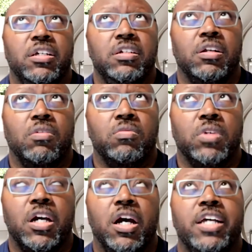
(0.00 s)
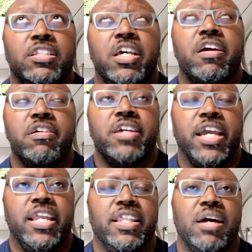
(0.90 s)
really
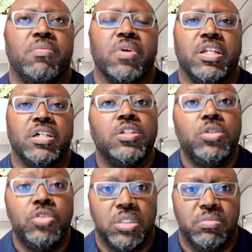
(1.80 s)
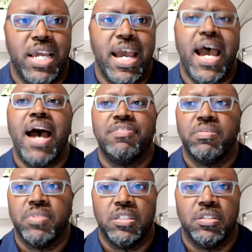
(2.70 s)
interrogating that word inclusion, we have to
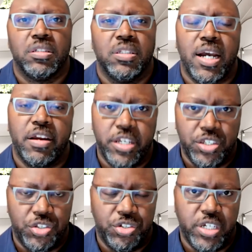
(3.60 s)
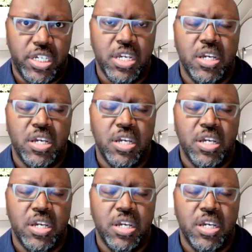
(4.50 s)
really look to our history,